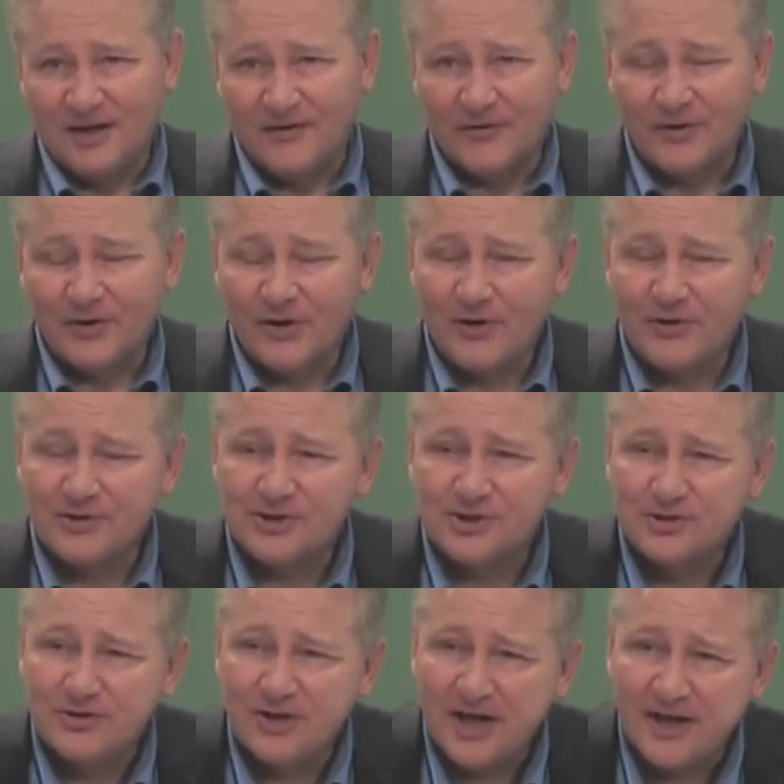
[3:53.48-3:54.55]
for those
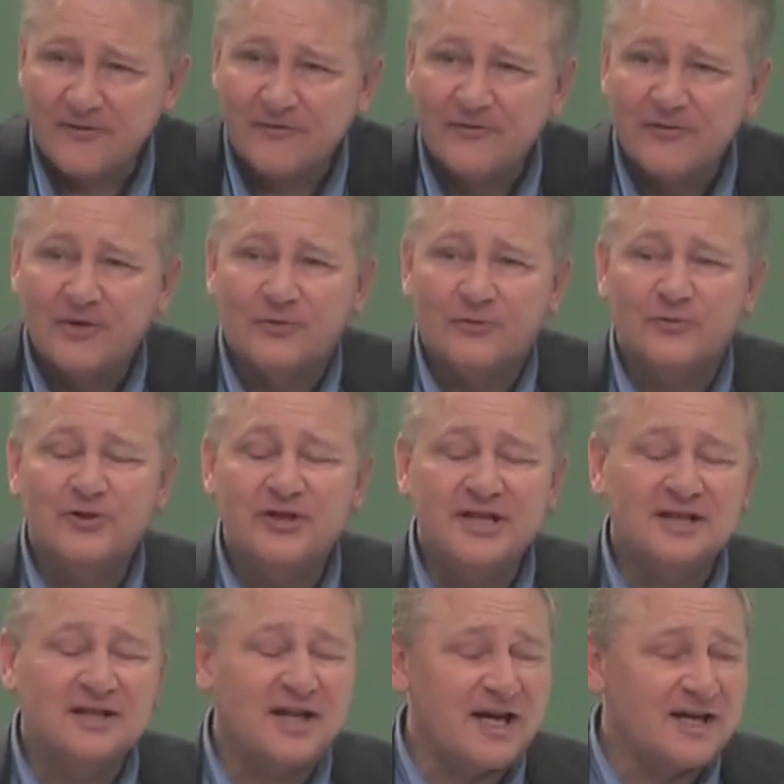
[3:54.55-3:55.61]
who have
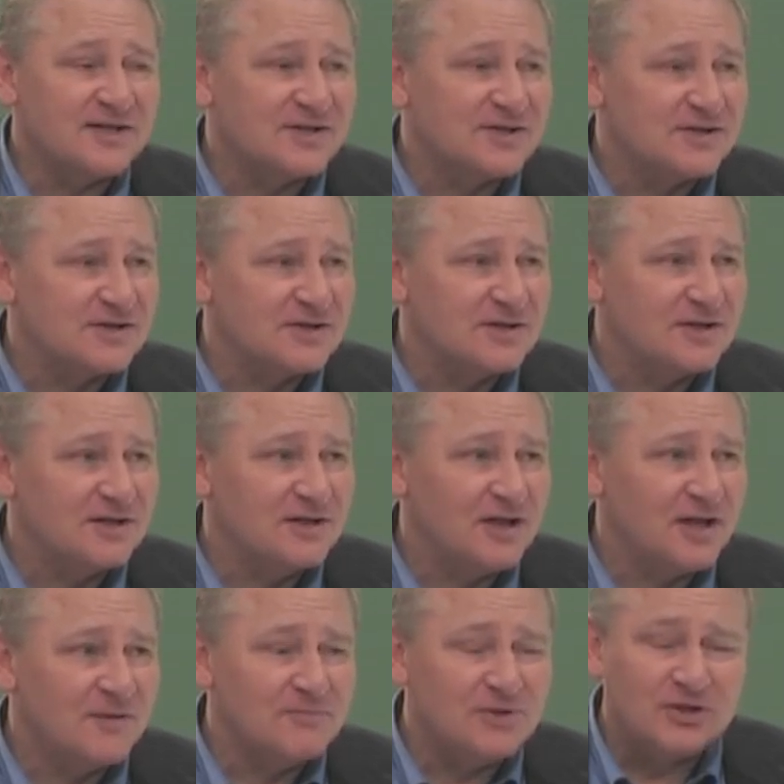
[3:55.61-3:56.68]
realized,
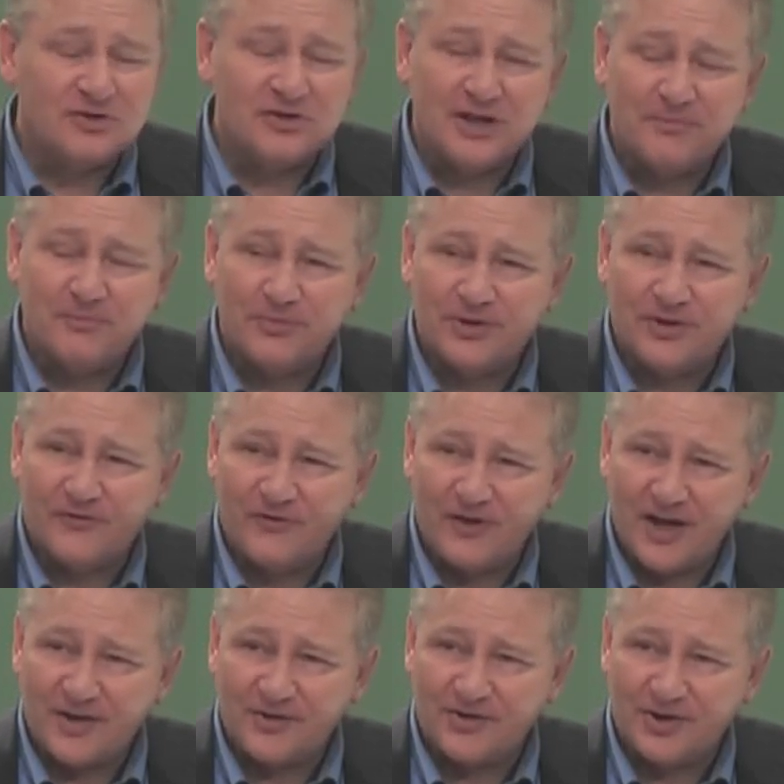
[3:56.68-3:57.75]
come to grip with the
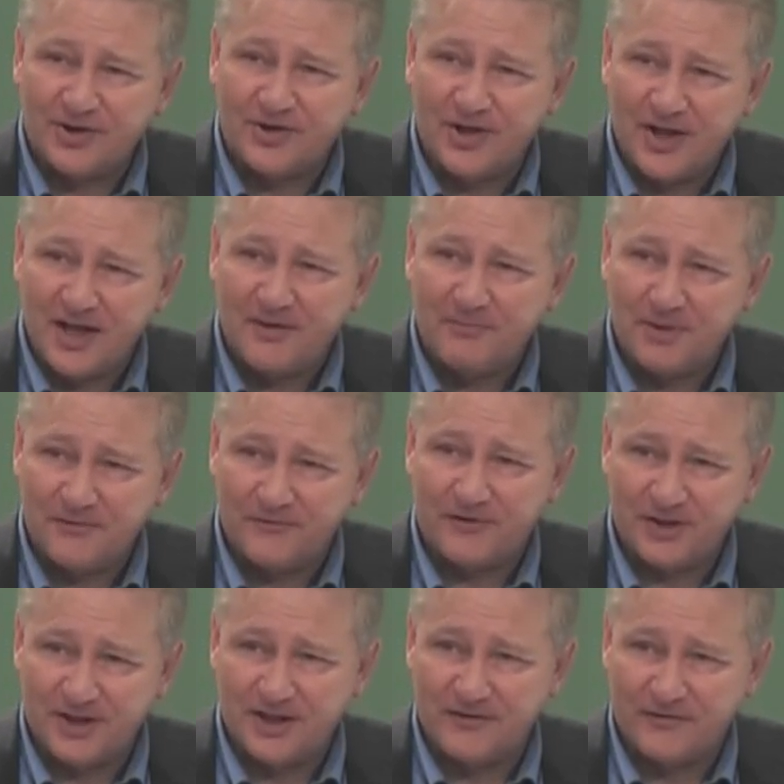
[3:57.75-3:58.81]
fact that they have been
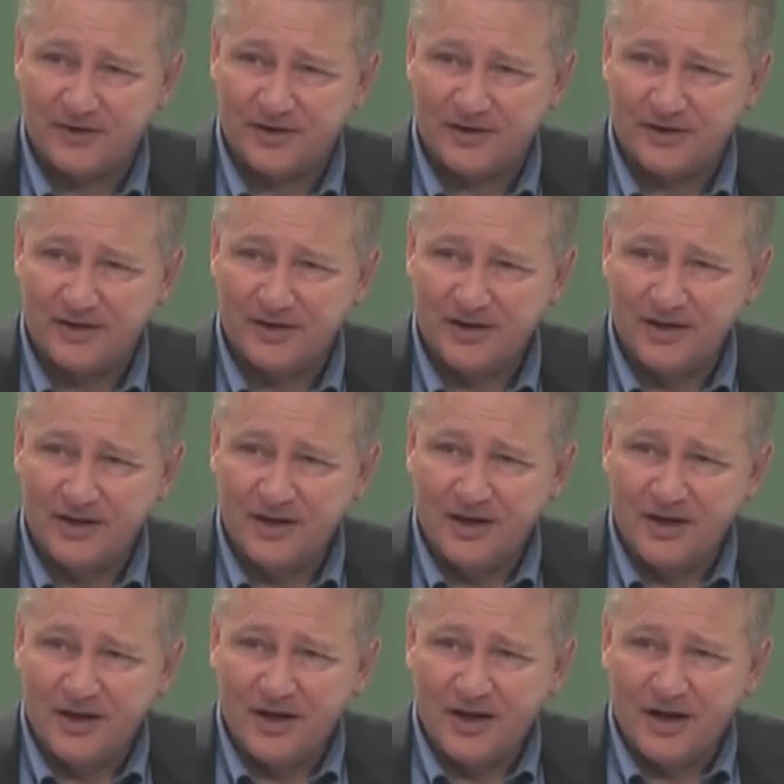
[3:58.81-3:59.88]
forgiven,
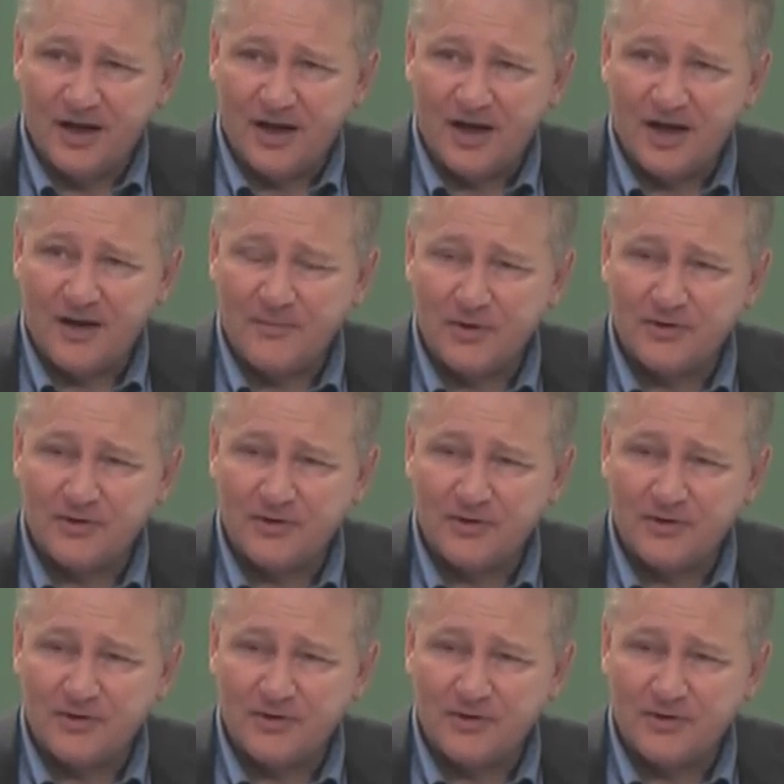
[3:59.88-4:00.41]
are